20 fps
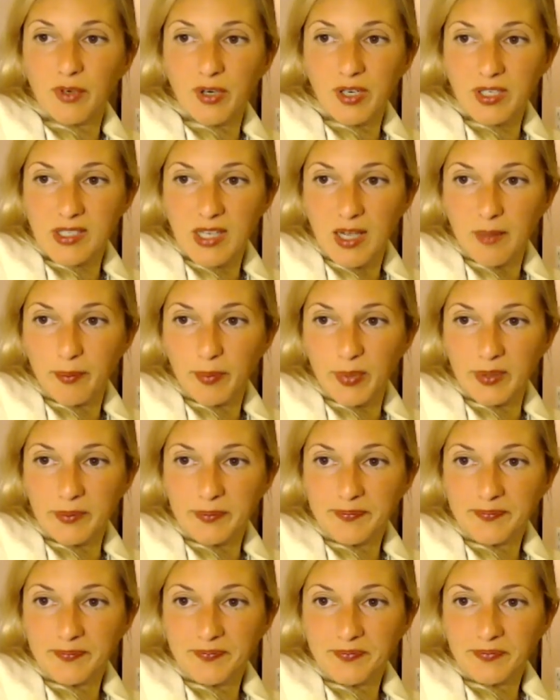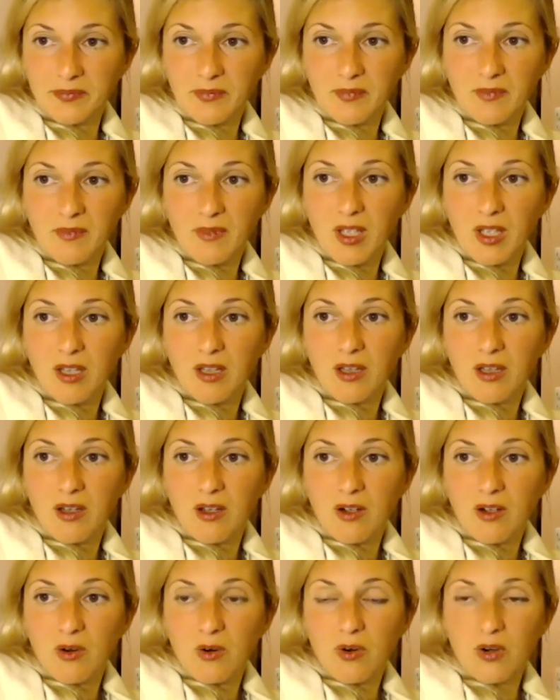example,
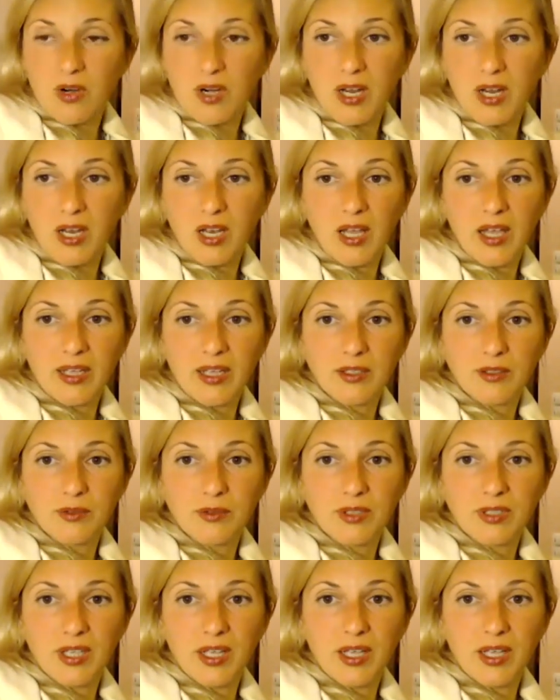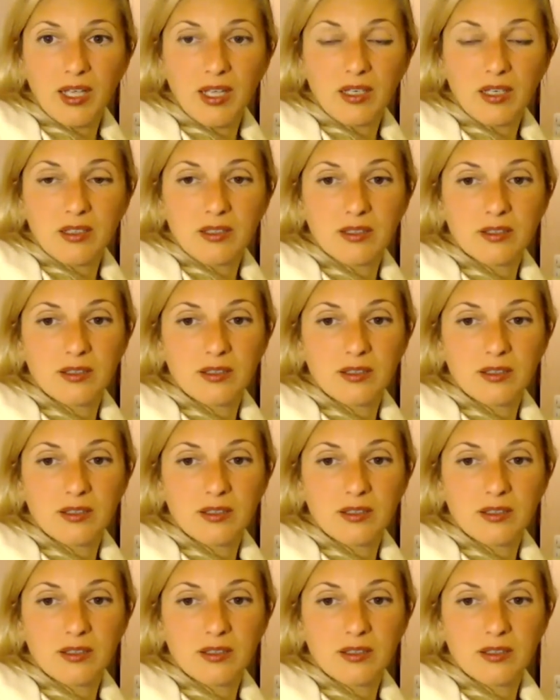or I like to take,